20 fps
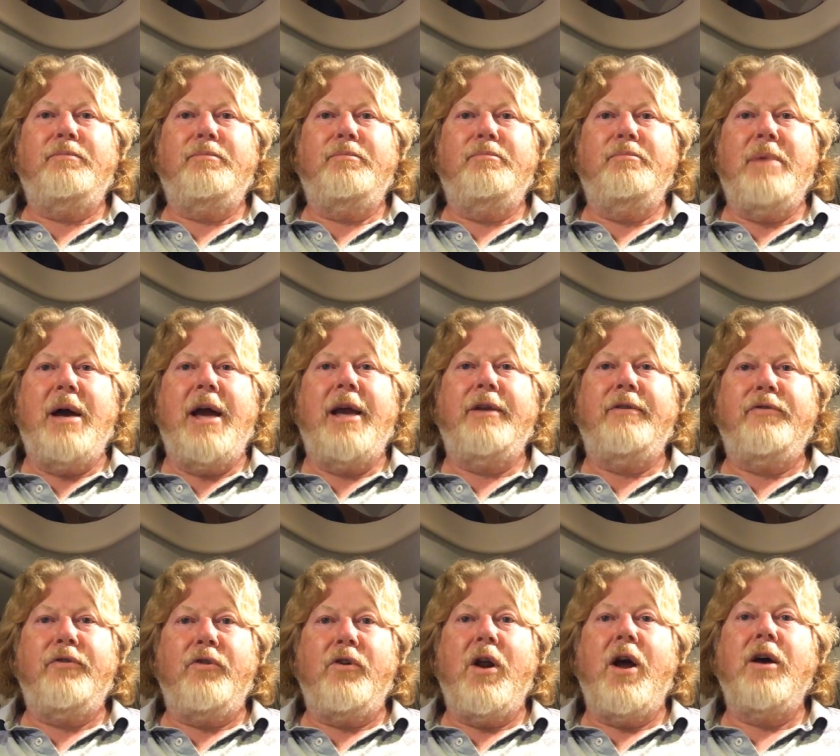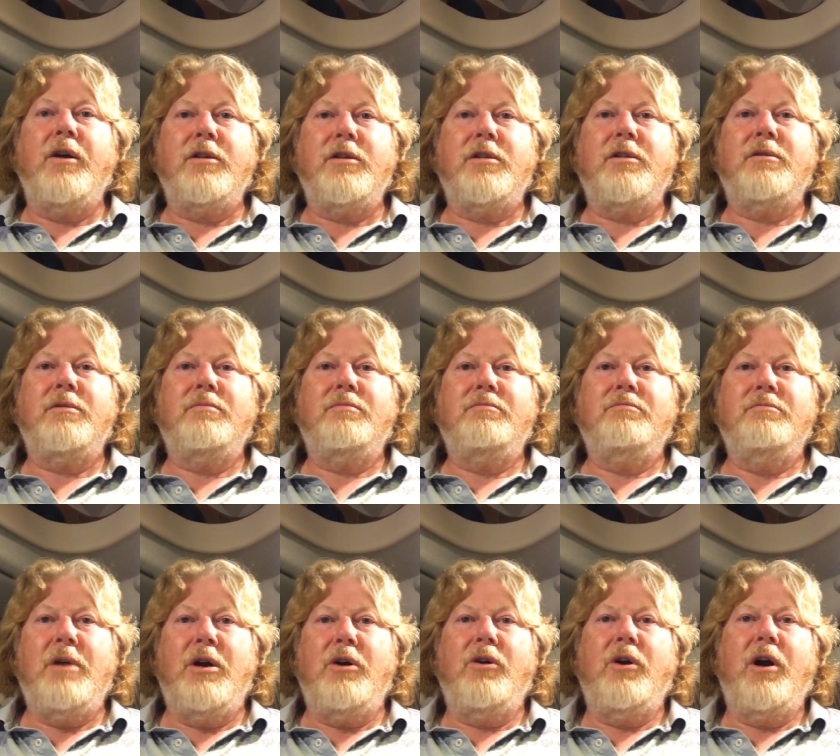made for us
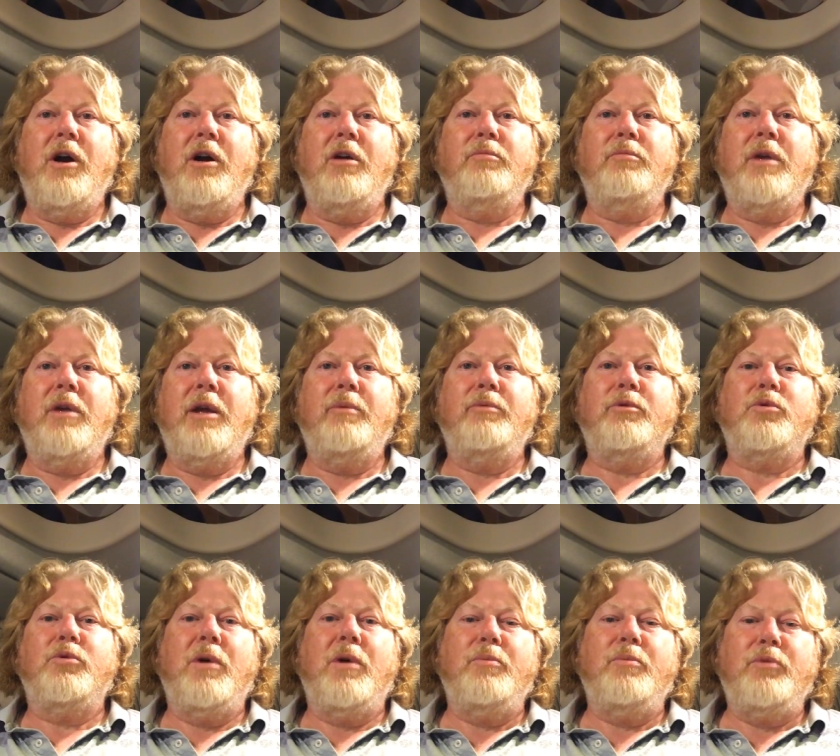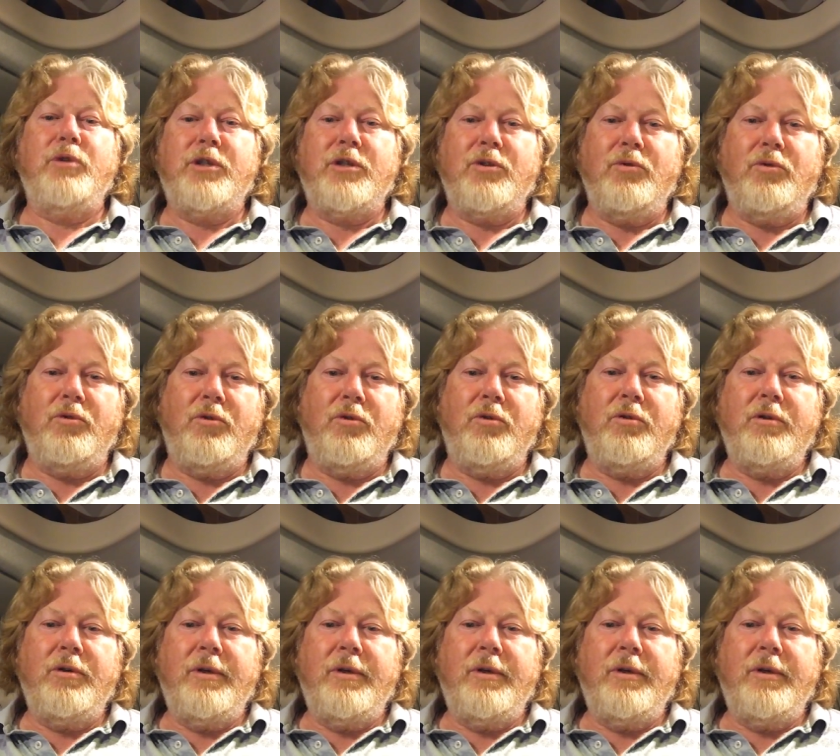motorhome. It was one we saw.